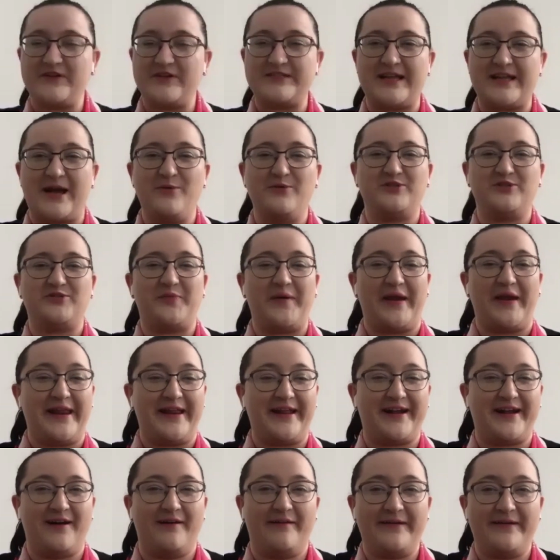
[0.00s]
I would really
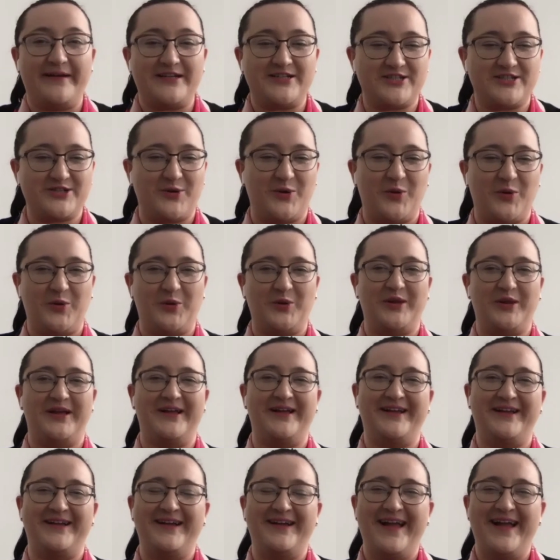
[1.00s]
encourage all
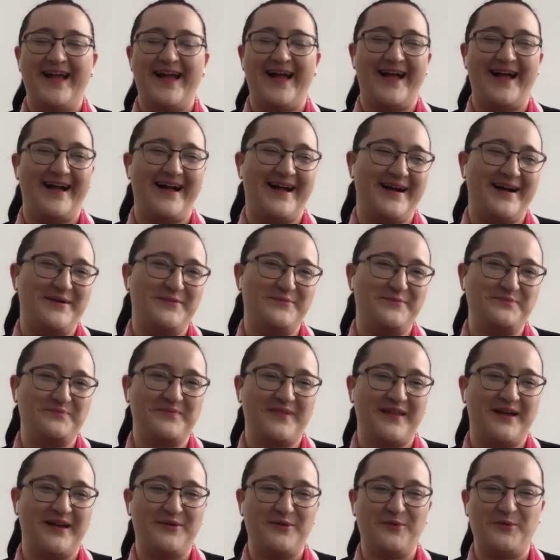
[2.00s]

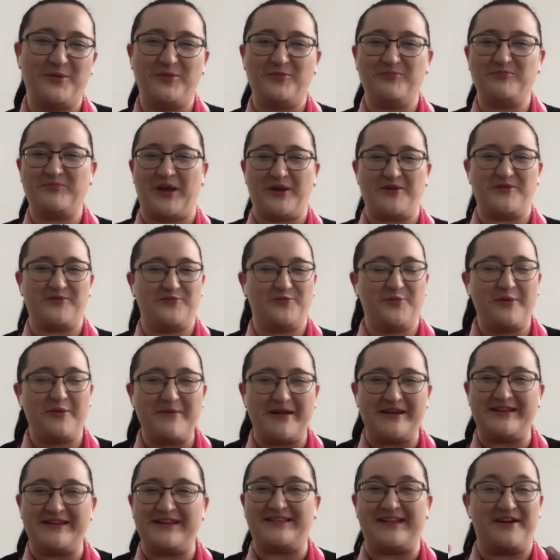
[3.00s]
kind of
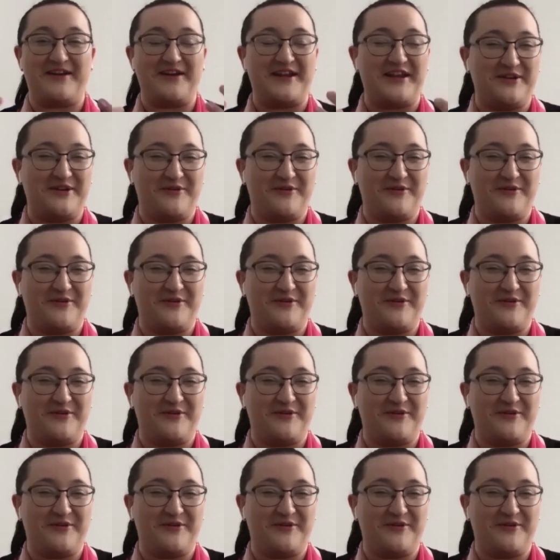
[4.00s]
women that are,